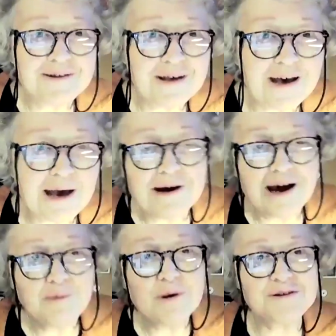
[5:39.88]
I
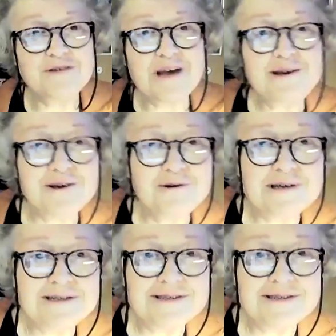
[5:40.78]
want to thank you
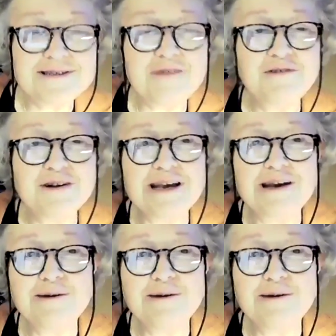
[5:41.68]
and Stephanie